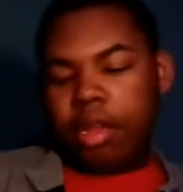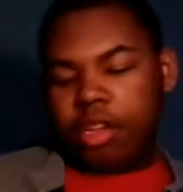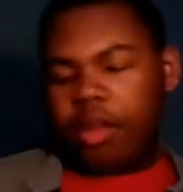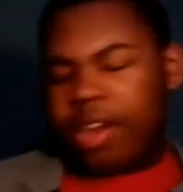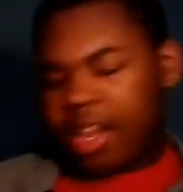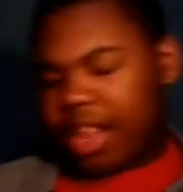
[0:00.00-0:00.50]

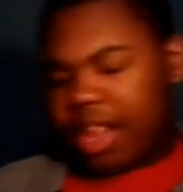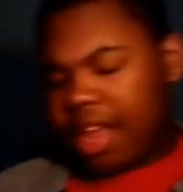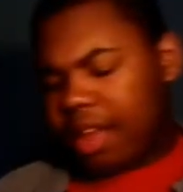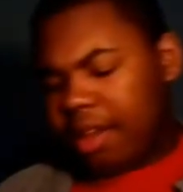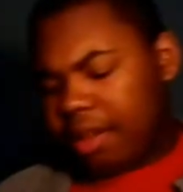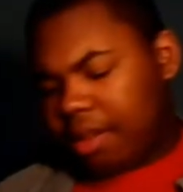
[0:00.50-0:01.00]
So I did
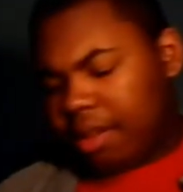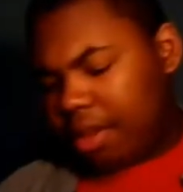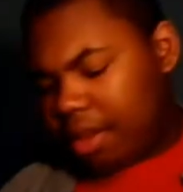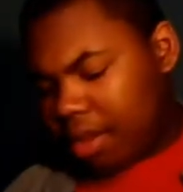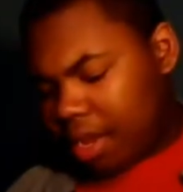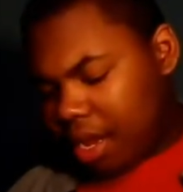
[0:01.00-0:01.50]
that.
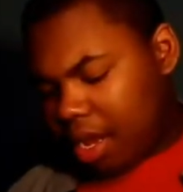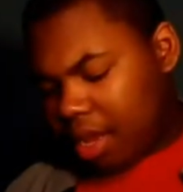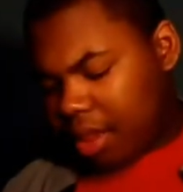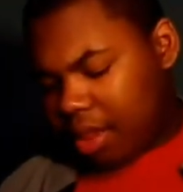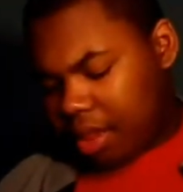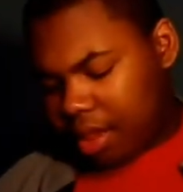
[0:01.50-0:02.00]
I
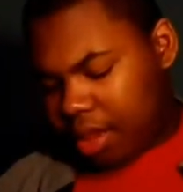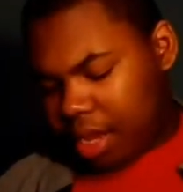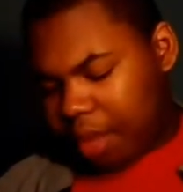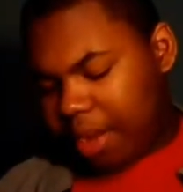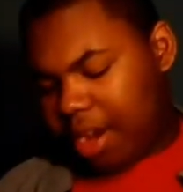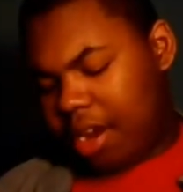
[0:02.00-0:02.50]
think
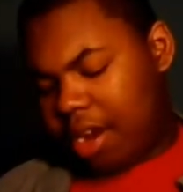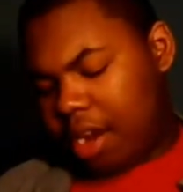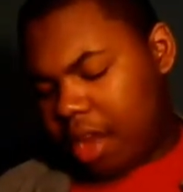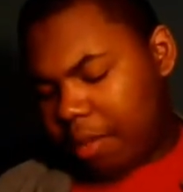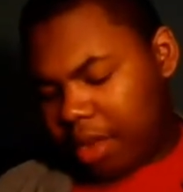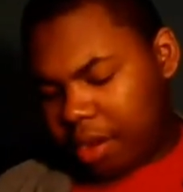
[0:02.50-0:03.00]
I might have done a
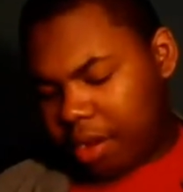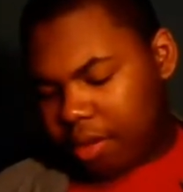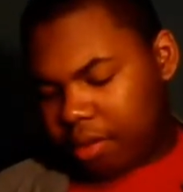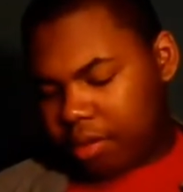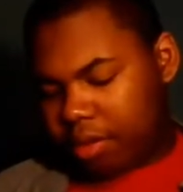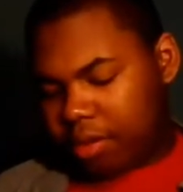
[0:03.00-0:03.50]
couple of
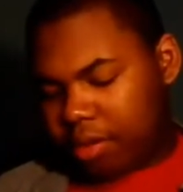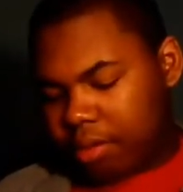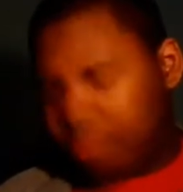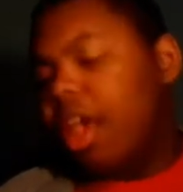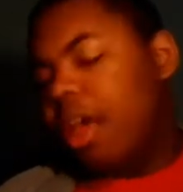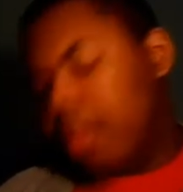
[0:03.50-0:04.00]
those.
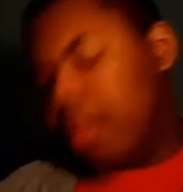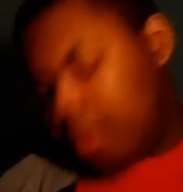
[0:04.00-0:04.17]
Yeah.